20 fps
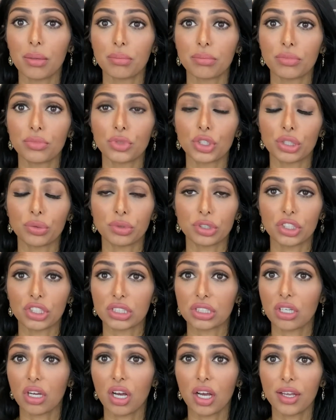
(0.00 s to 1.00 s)
she was just
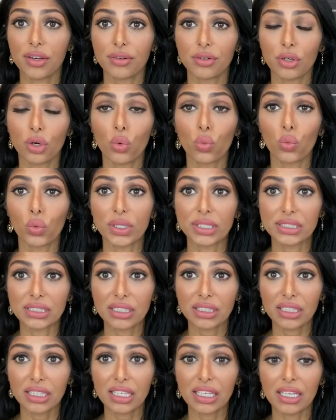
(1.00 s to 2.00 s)
caught
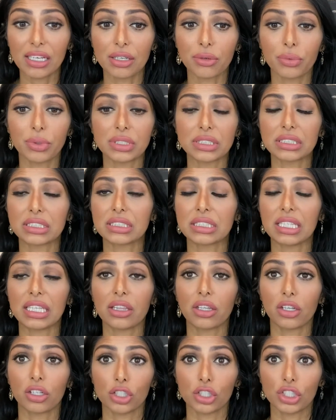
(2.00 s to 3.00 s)
recently, and it was the
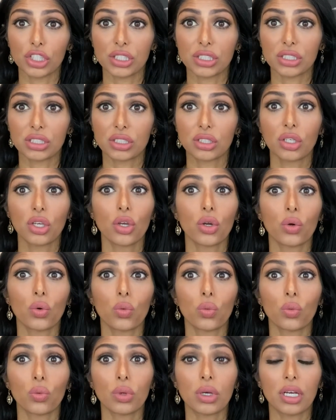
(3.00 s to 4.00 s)
largest
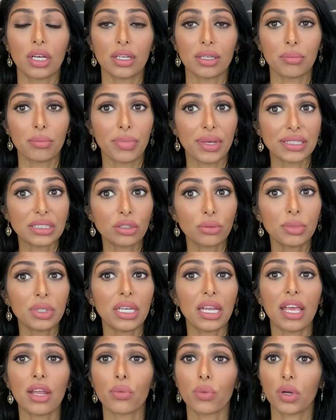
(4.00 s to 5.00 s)
embezzlement
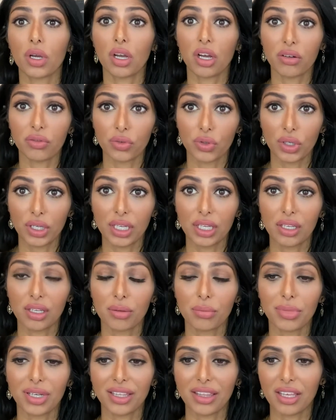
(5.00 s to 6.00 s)
and recovery
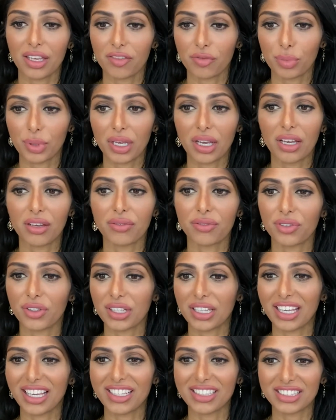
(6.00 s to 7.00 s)
by the FBI for a
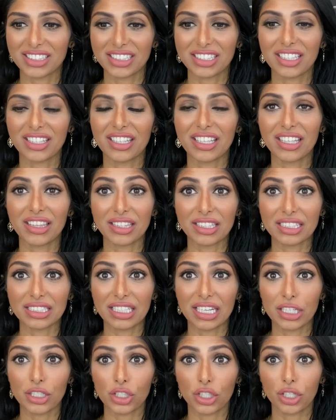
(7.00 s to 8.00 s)
case of this
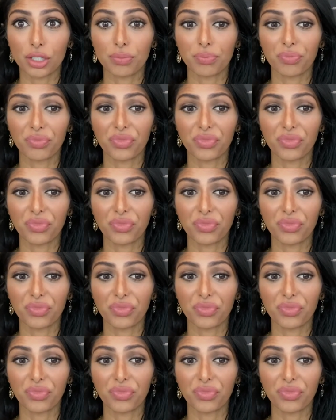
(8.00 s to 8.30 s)
nature.